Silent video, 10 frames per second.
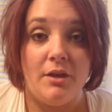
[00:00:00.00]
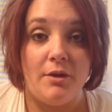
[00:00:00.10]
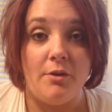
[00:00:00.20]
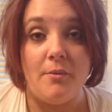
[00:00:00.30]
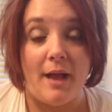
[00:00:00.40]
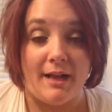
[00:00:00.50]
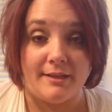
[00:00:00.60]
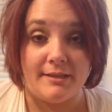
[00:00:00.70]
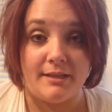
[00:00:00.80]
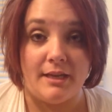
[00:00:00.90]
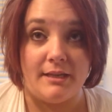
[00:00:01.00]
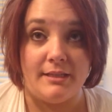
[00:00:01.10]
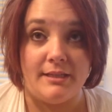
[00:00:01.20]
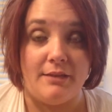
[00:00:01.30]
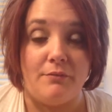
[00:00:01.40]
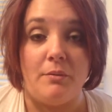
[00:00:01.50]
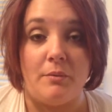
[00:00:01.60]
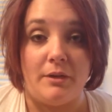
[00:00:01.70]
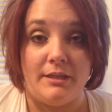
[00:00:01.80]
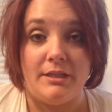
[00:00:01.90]
who asked us if we
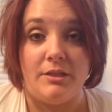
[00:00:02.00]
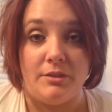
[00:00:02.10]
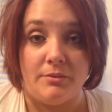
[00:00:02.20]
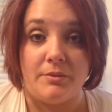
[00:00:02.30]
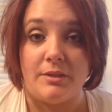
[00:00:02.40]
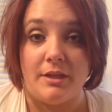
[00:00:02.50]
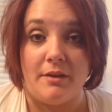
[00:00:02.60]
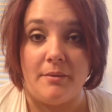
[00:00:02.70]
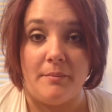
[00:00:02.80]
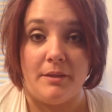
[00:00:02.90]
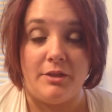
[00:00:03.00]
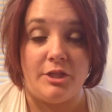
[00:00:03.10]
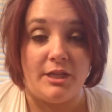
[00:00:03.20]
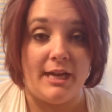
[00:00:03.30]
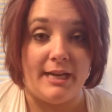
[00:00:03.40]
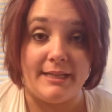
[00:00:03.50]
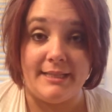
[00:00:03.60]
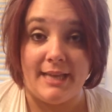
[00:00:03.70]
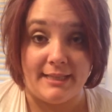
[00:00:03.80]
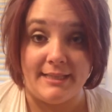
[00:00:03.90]
wanted to do some genetic
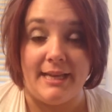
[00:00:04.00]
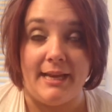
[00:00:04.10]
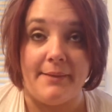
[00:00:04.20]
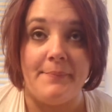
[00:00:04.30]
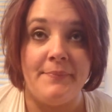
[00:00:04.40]
testing.